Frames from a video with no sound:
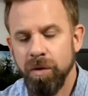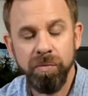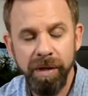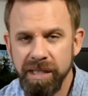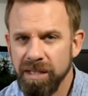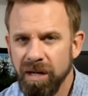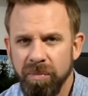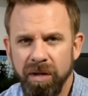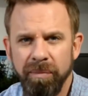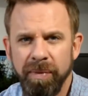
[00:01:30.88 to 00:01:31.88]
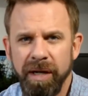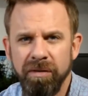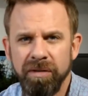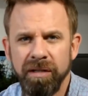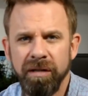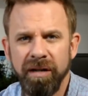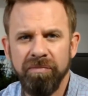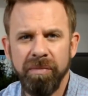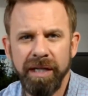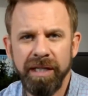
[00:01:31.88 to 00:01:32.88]
a reasonable amount
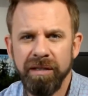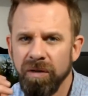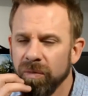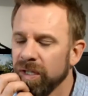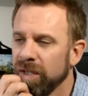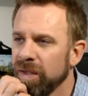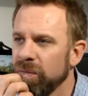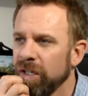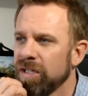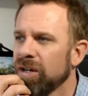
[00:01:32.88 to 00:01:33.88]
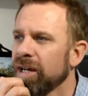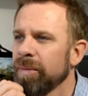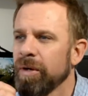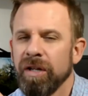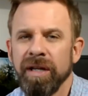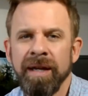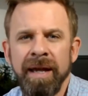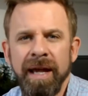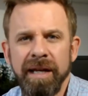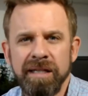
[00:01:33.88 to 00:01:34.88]
of money, you know, when you talk about it.
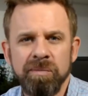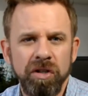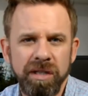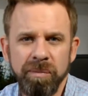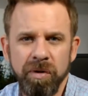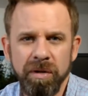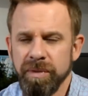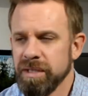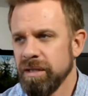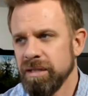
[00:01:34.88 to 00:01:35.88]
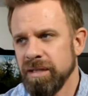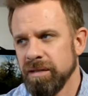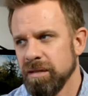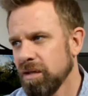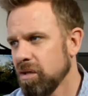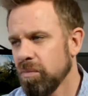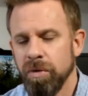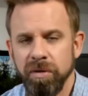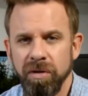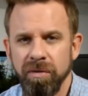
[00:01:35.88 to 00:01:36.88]
And it's multi-purpose in the sense that the
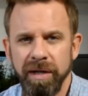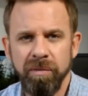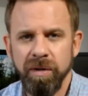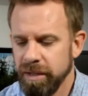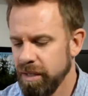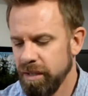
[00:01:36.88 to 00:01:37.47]
GoPro can go anywhere, and then